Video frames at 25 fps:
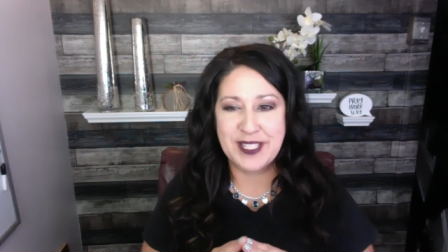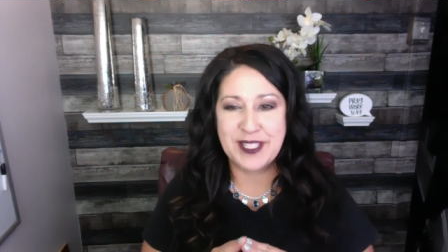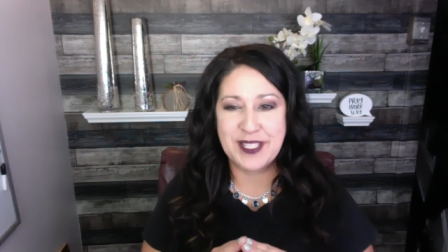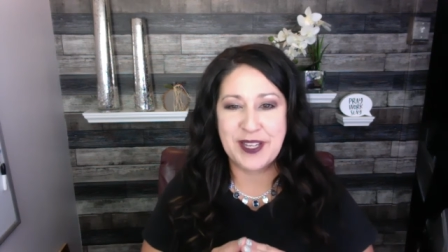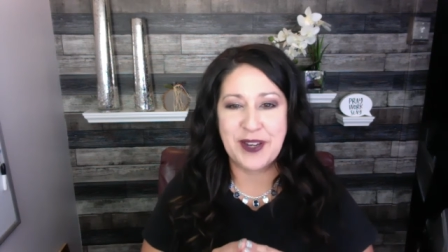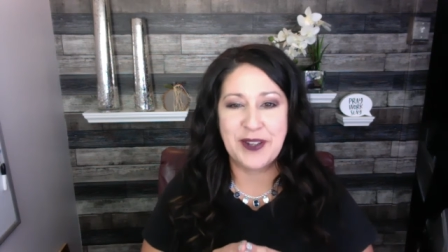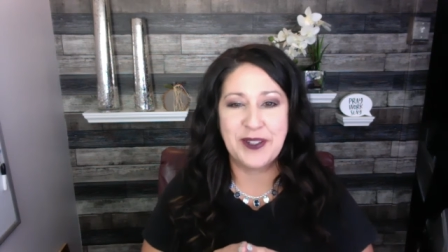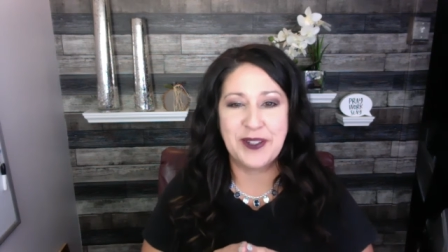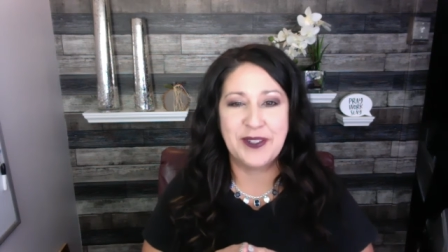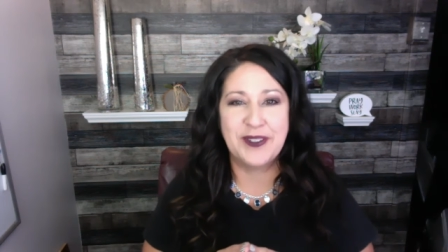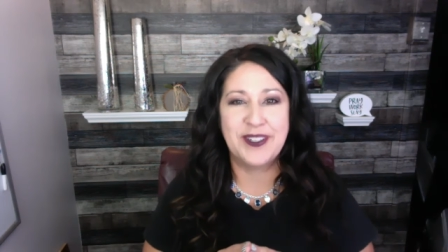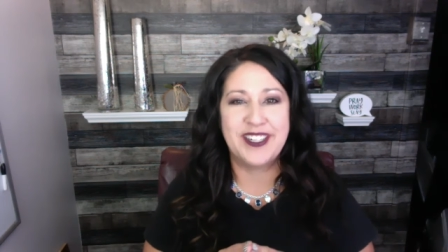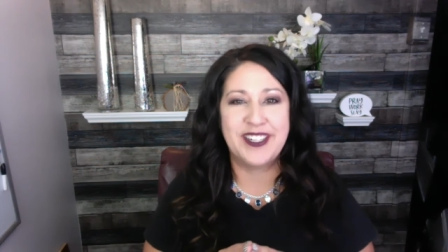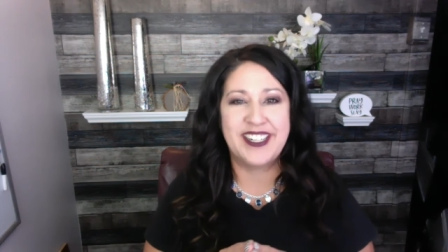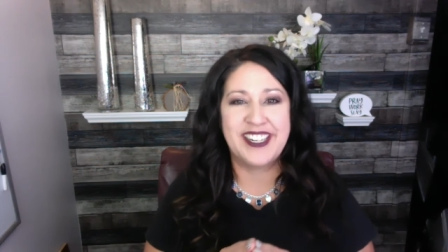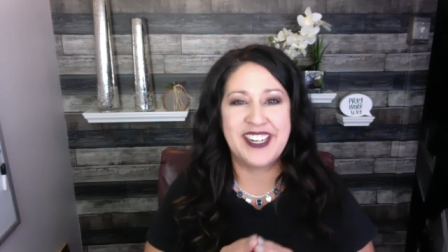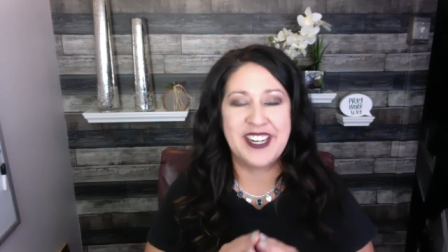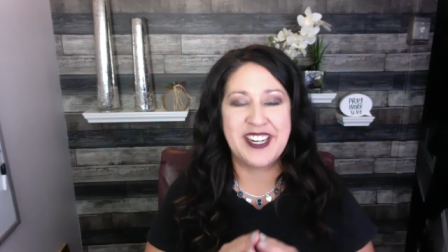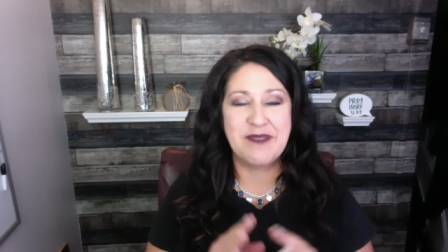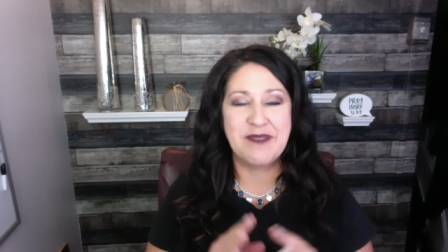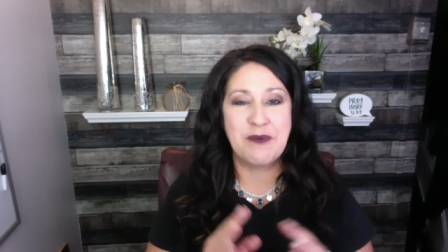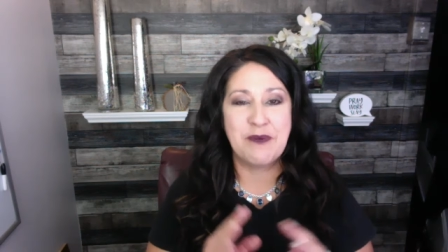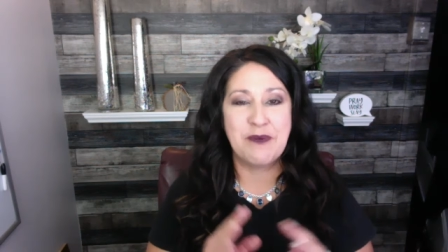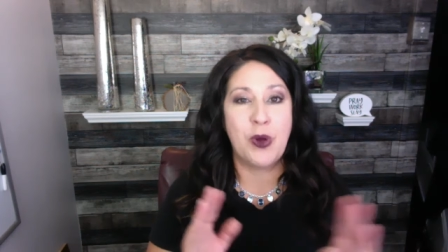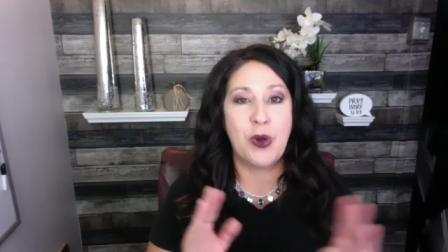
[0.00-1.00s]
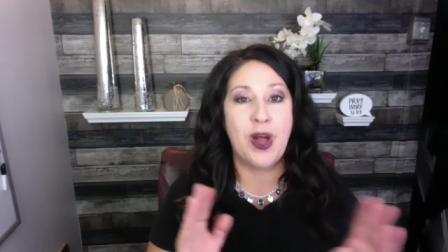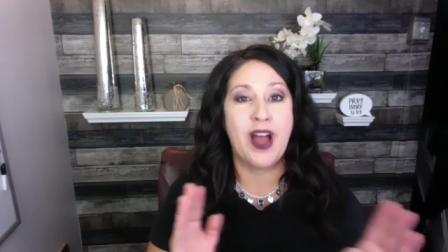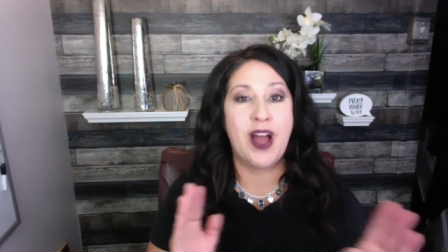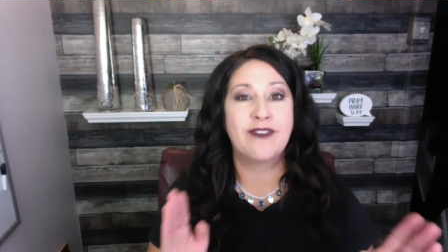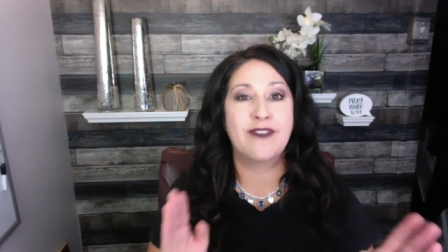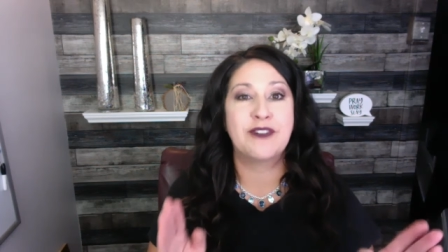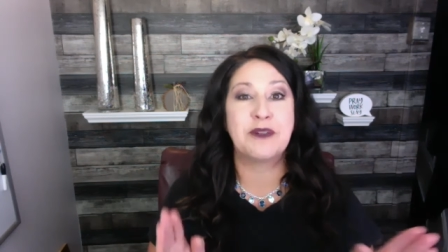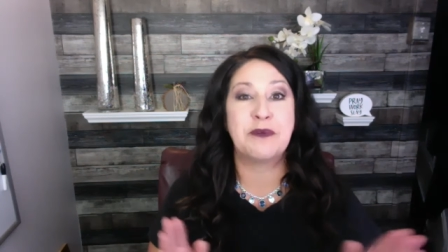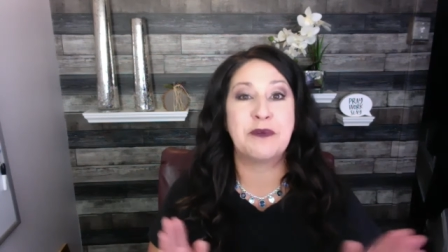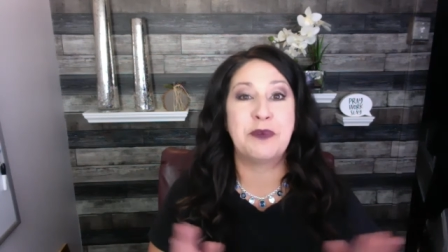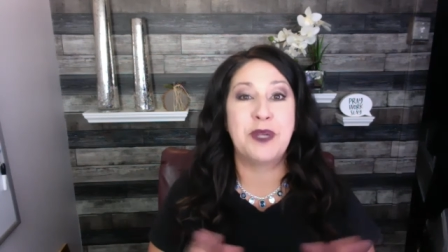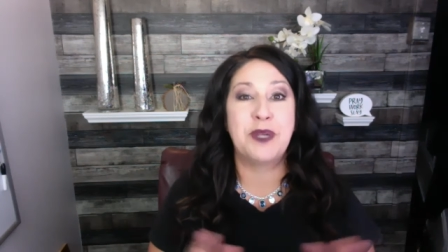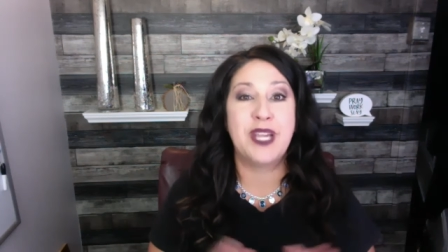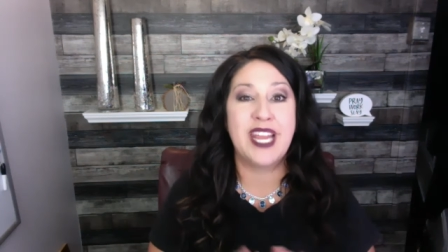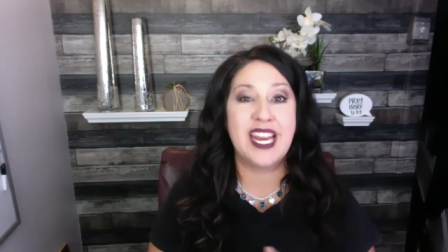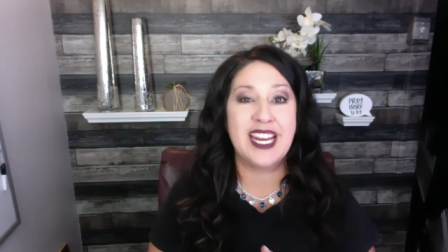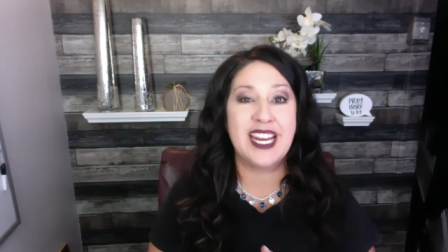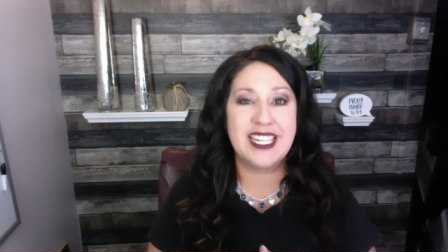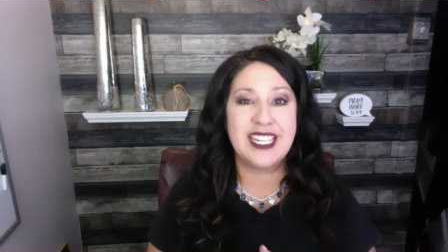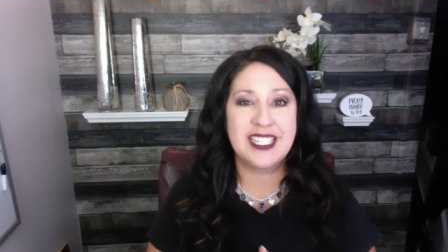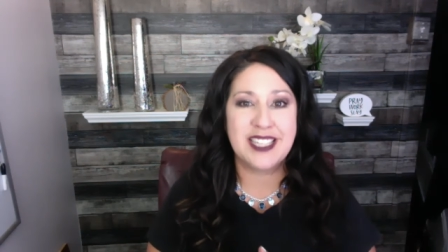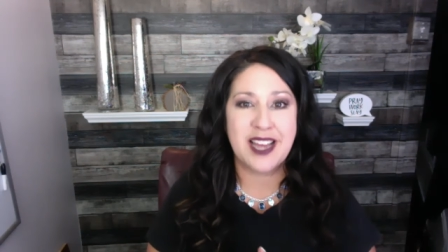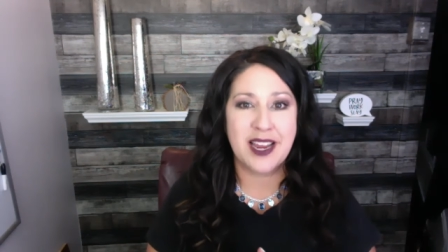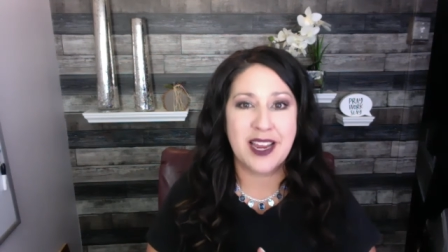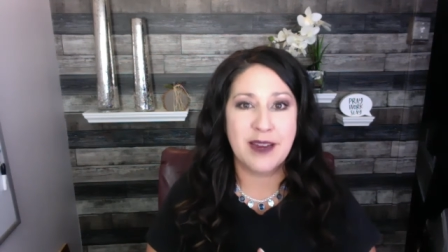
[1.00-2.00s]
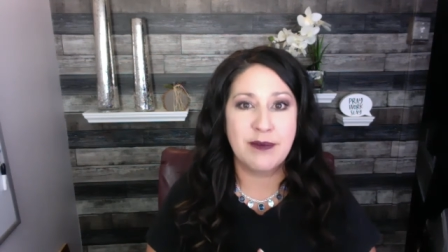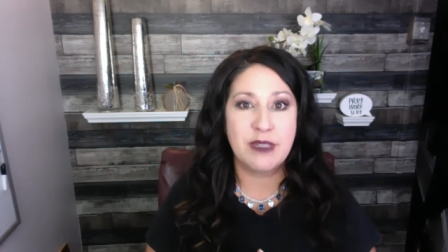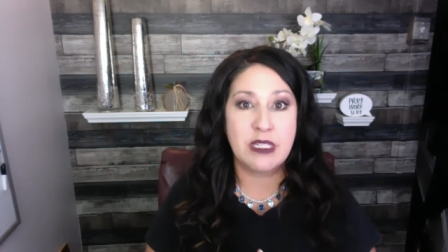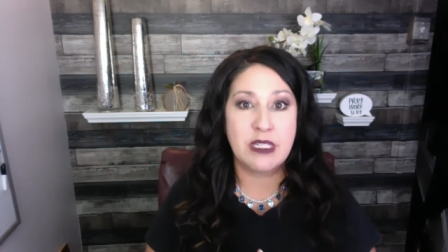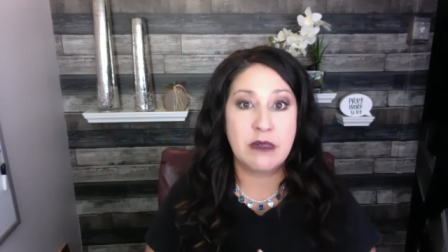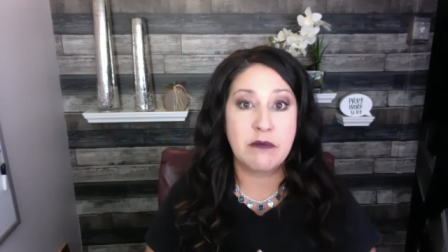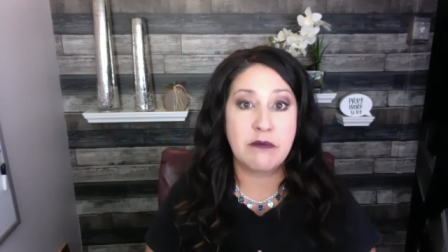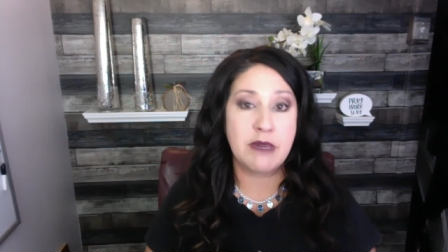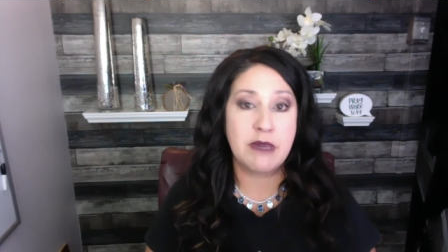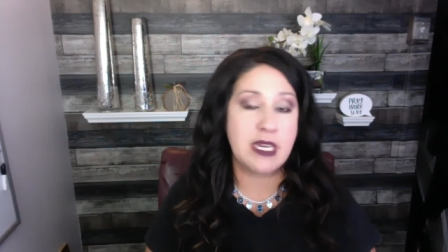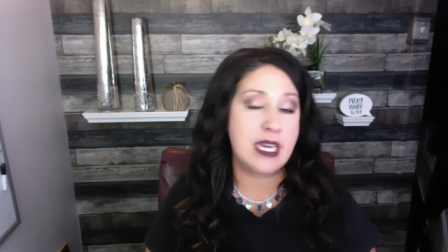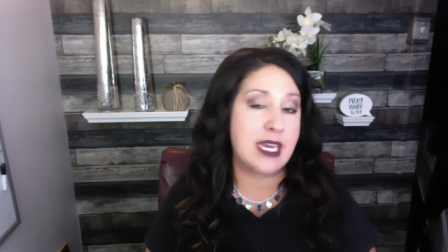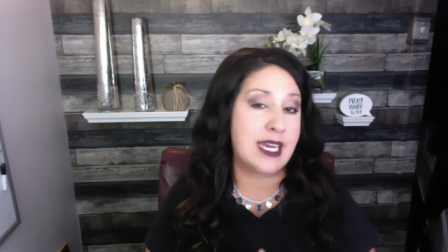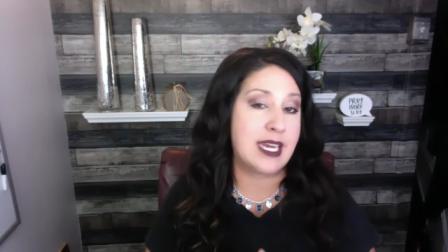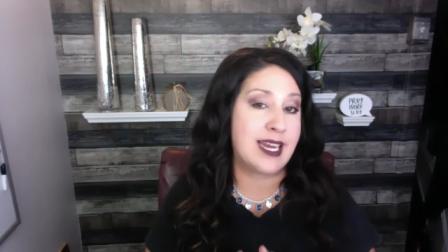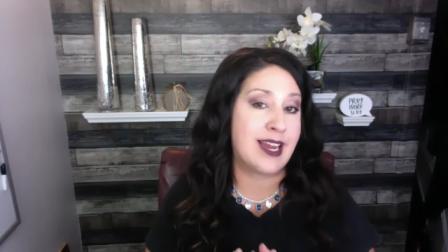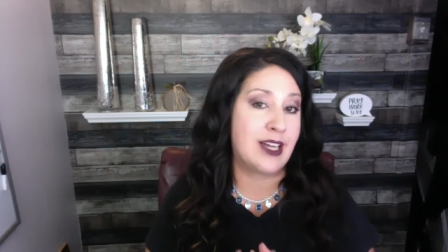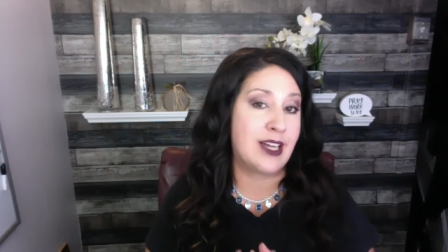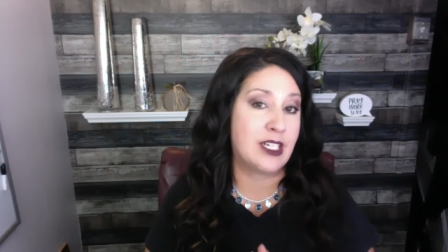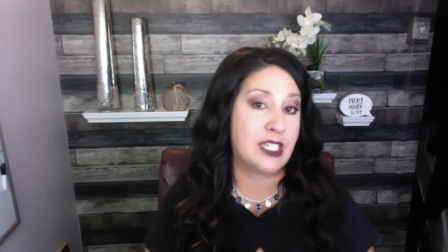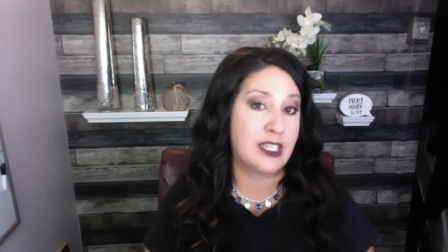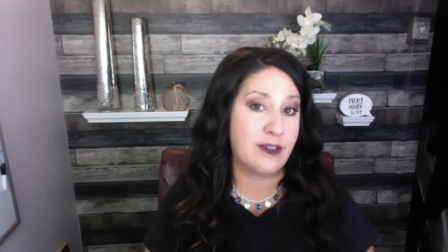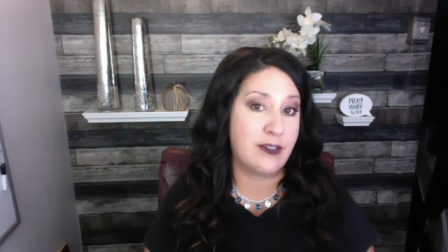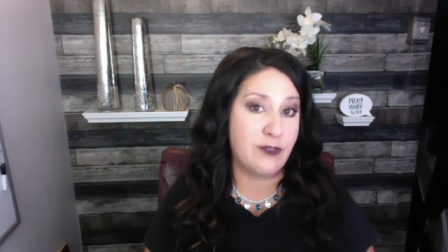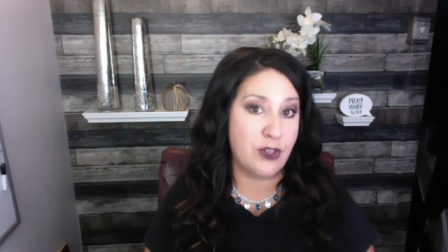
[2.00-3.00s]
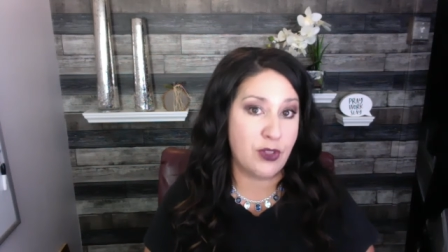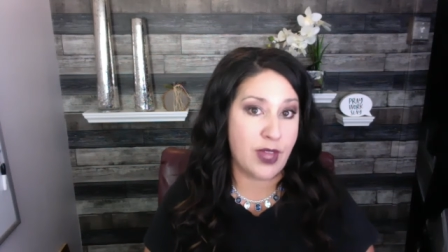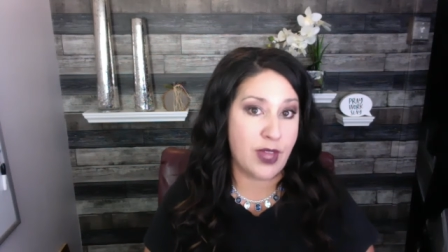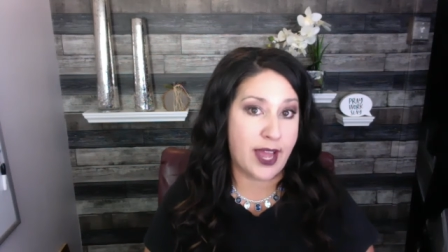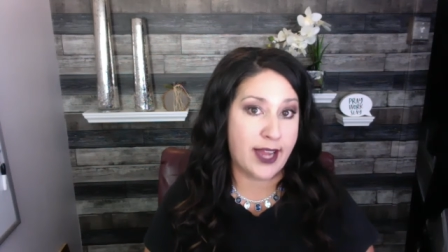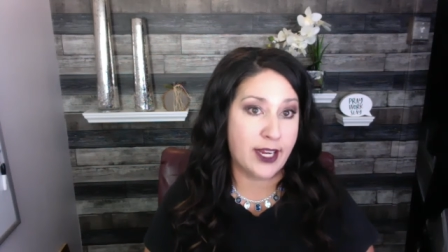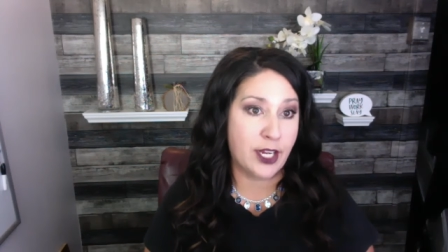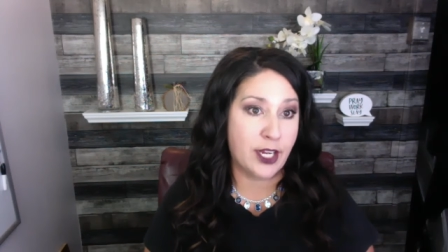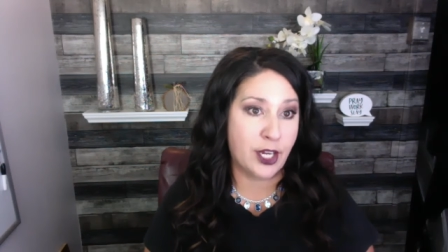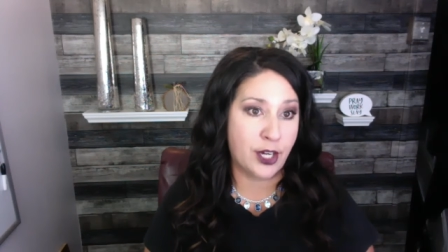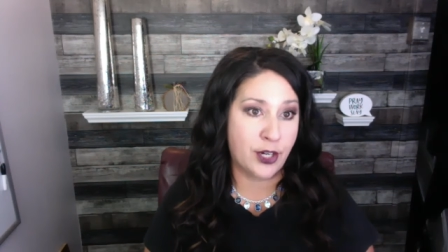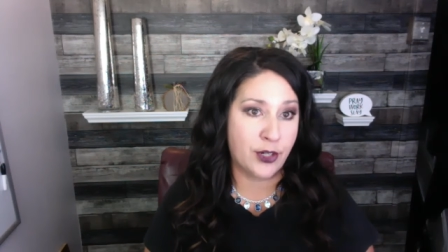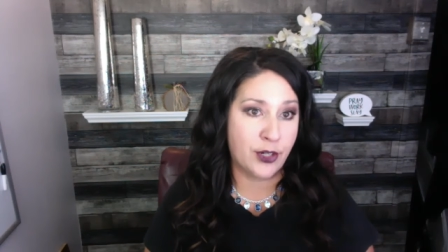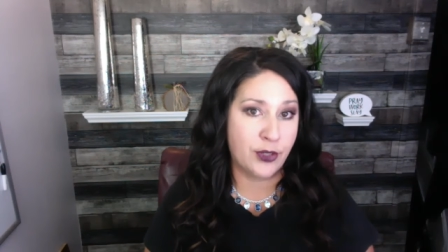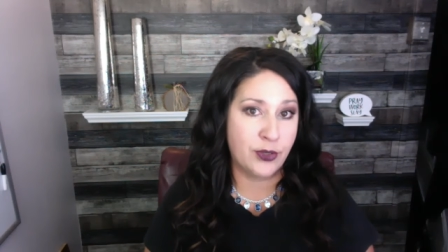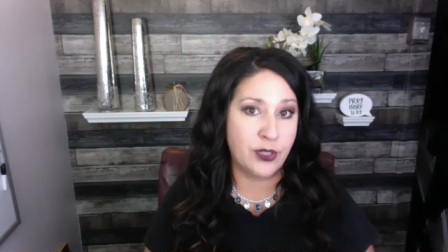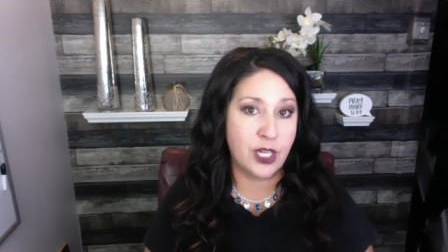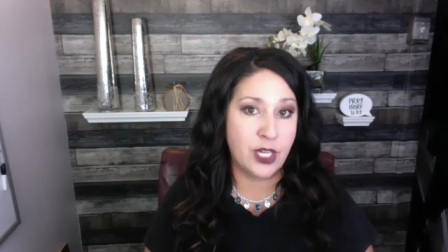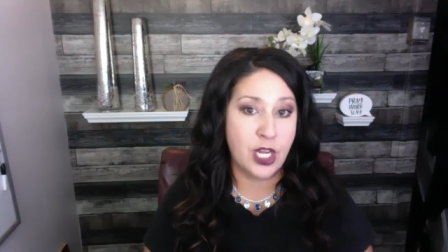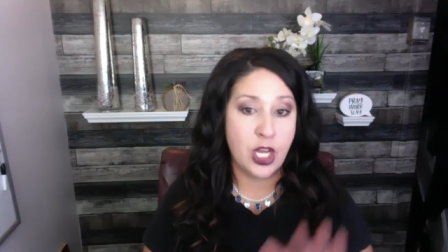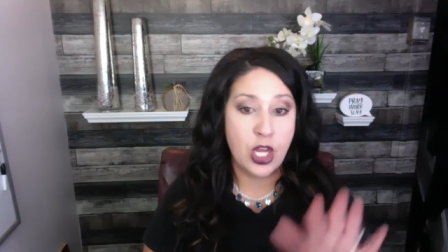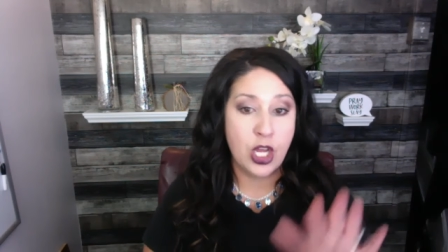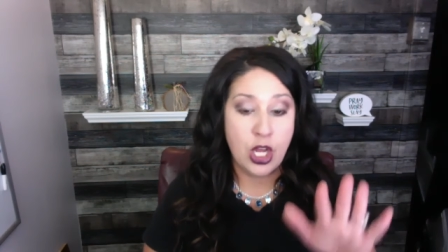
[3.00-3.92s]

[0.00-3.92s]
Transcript: So um, we'll have to plan a time to meet, and I'll give you that code.